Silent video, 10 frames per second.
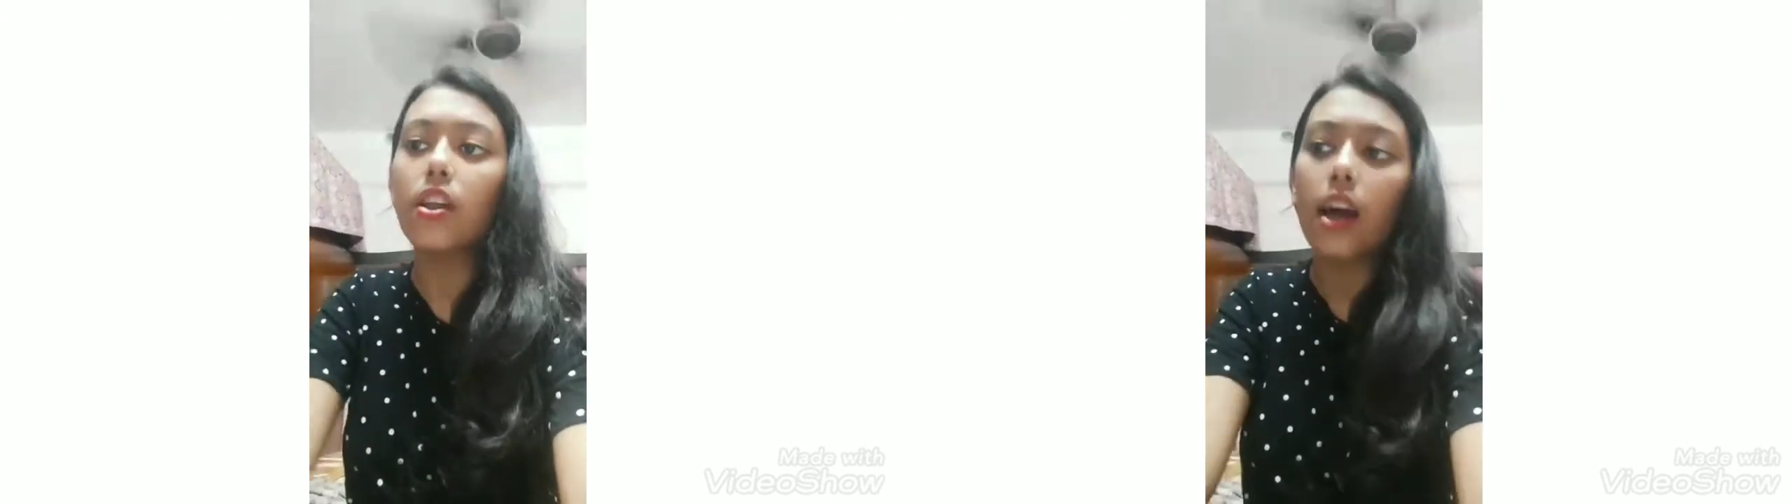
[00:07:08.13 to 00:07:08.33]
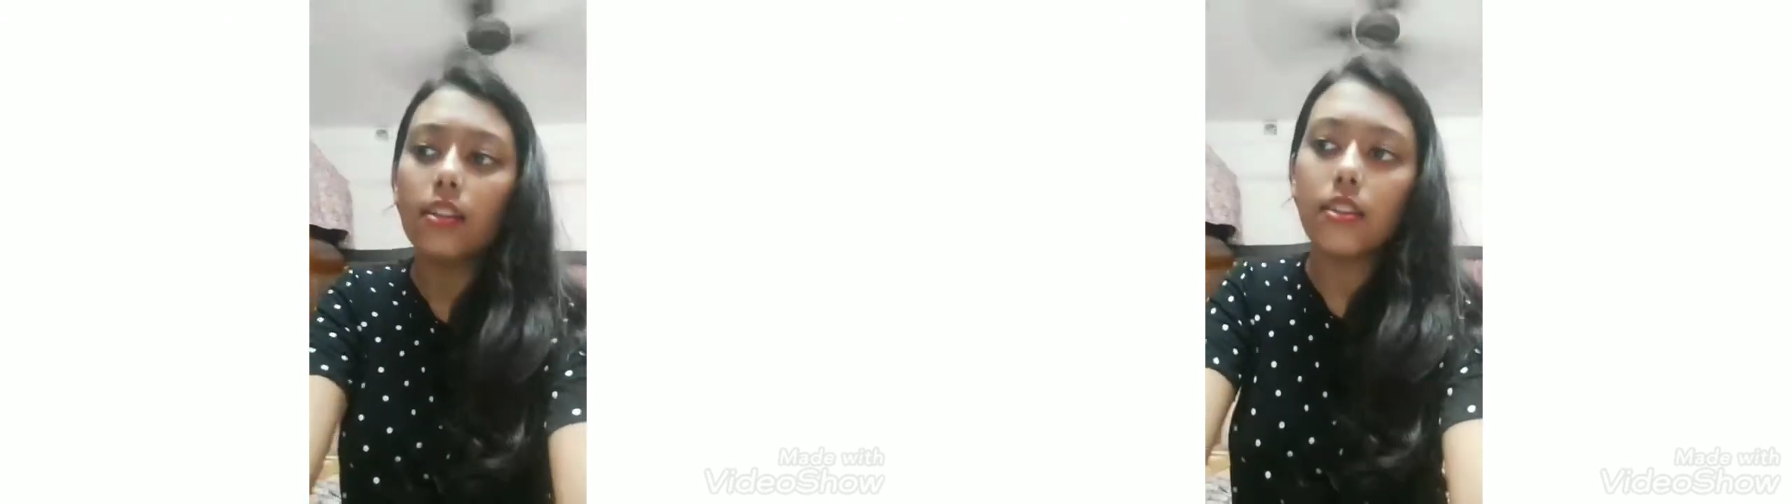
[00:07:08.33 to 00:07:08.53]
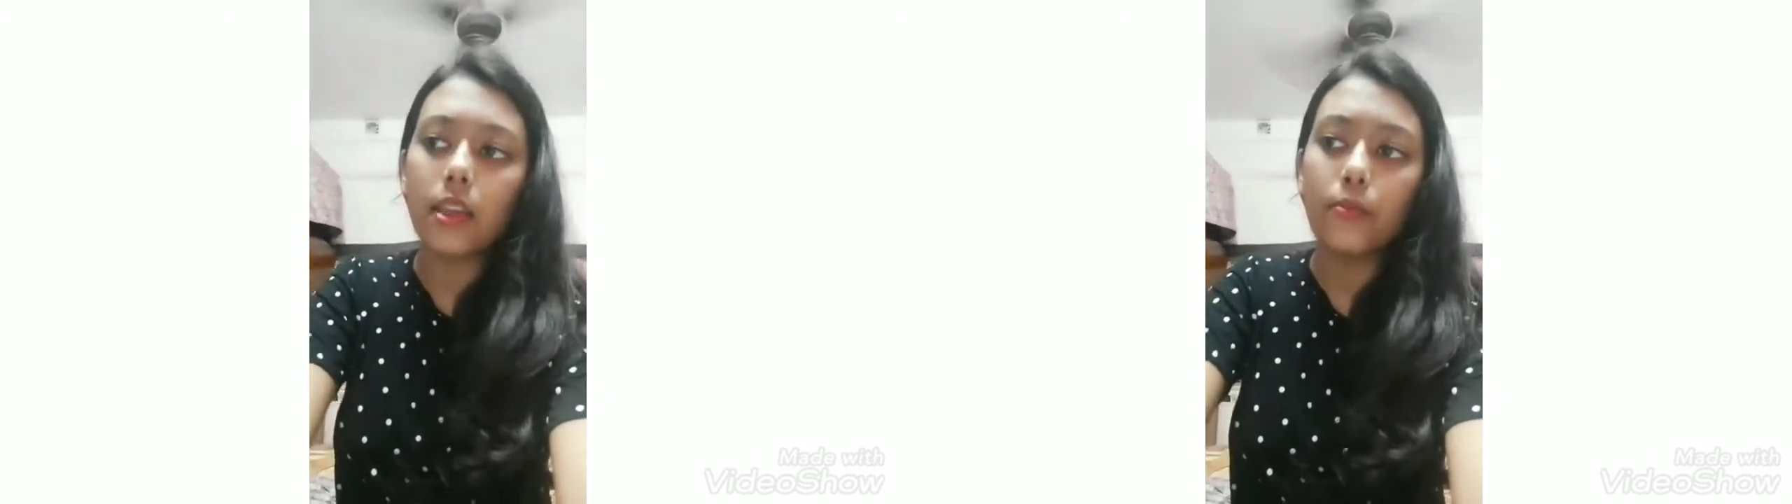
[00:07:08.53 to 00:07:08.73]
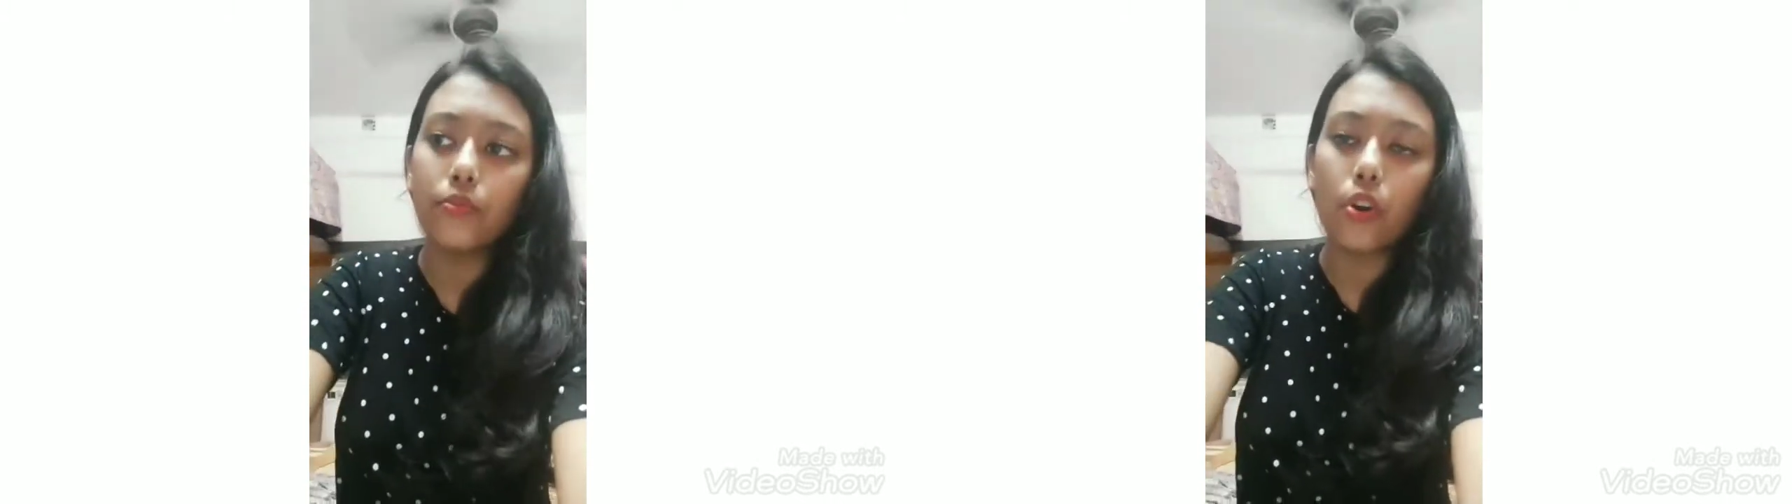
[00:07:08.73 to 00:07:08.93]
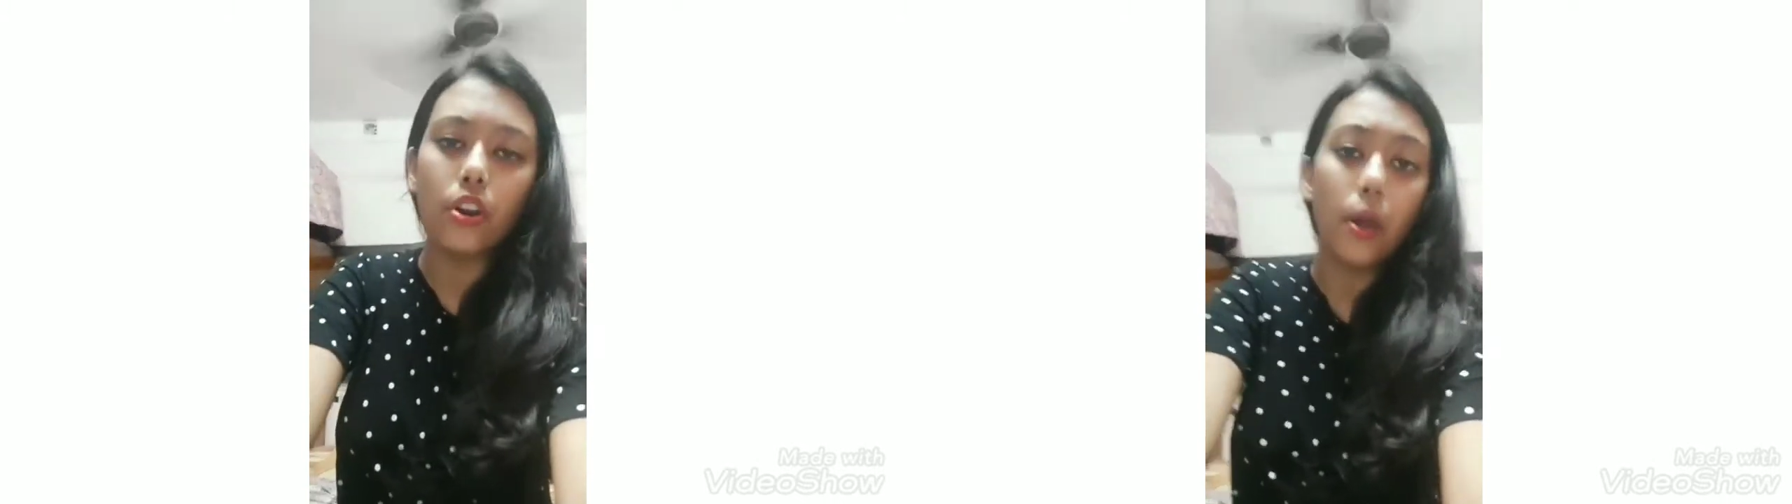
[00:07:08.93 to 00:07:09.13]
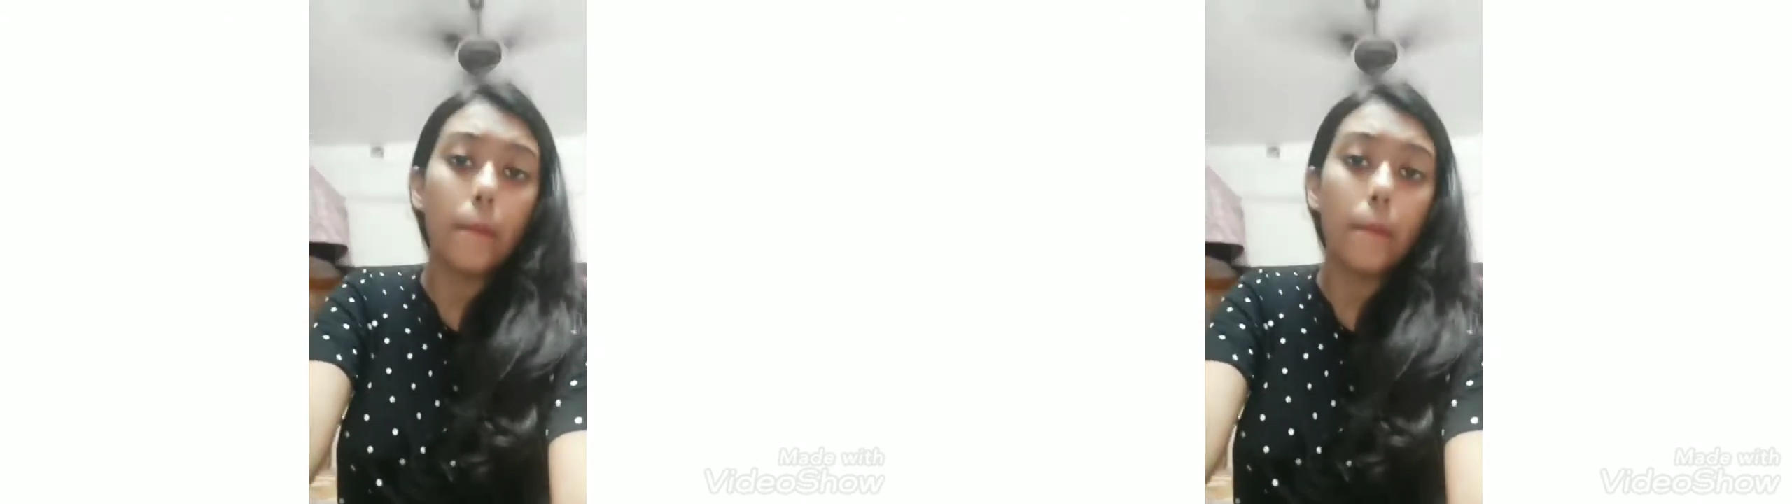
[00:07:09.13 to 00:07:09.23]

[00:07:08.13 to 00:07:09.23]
another name for